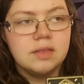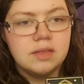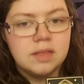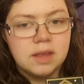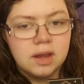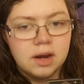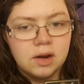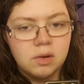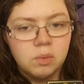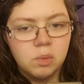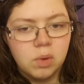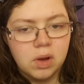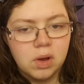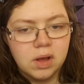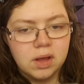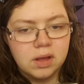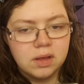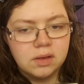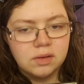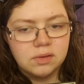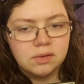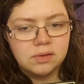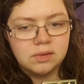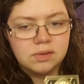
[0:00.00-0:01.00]
there
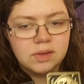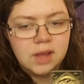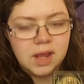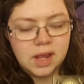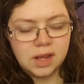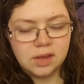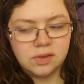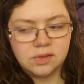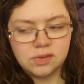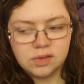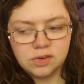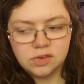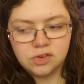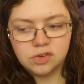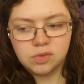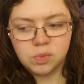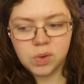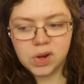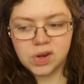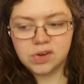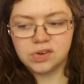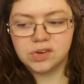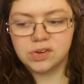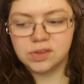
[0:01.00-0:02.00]
was a
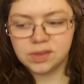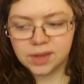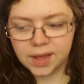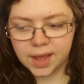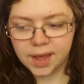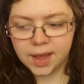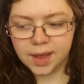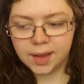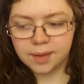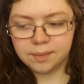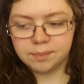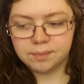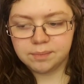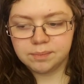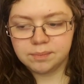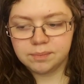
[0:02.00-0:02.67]
situation that